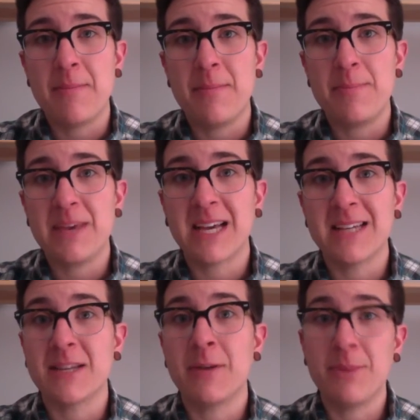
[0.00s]

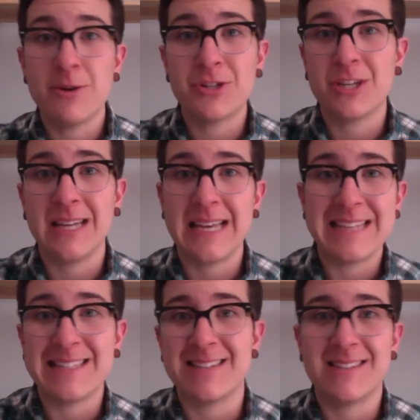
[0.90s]
because emotion
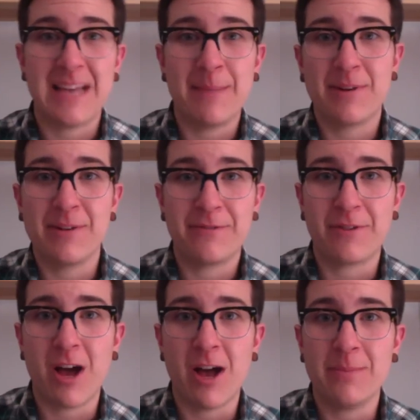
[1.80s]
isn't separate
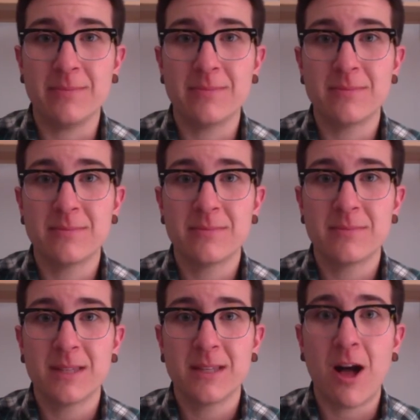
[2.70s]
from
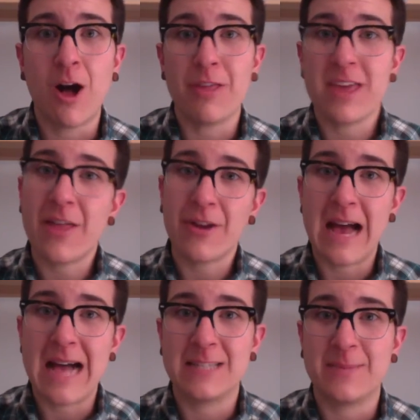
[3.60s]
all the other
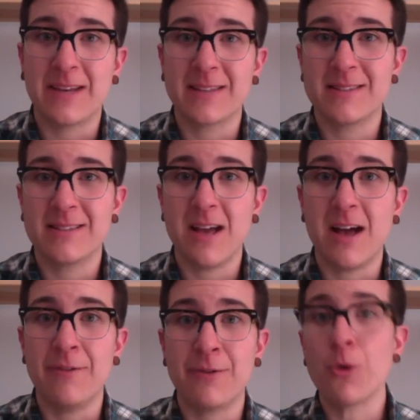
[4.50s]
aspects
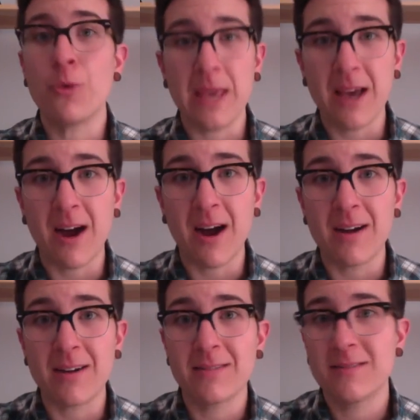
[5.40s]
of who we
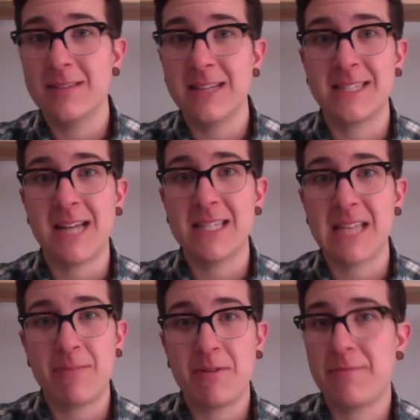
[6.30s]
are. It's not
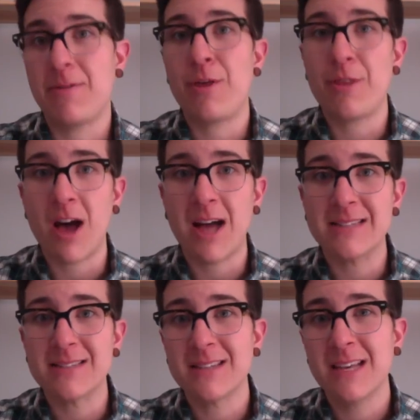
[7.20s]
separate from our
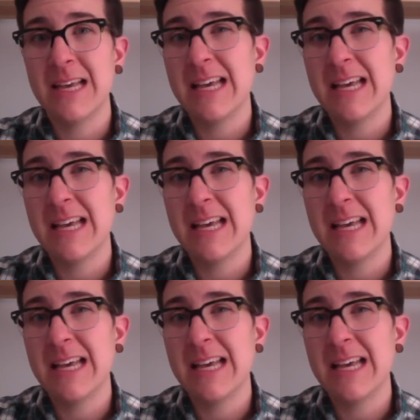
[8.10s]
thoughts.